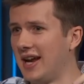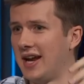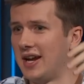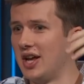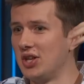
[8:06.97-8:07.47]

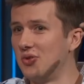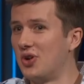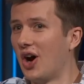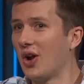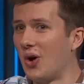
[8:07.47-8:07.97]
In you
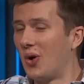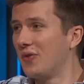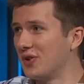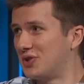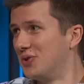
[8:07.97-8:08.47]
got all
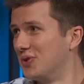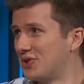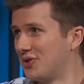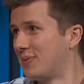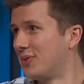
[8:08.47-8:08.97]
your tools
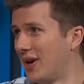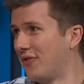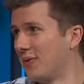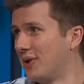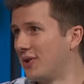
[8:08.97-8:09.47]
stripped away
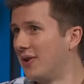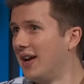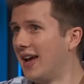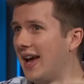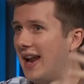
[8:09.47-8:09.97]
from you,
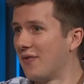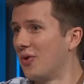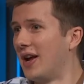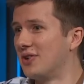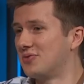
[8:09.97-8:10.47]
and
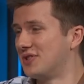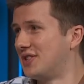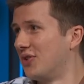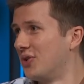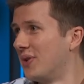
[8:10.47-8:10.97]
everyone else was
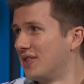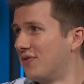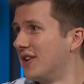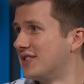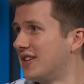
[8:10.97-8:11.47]
still doing the
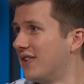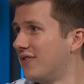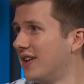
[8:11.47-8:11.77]
fun stuff.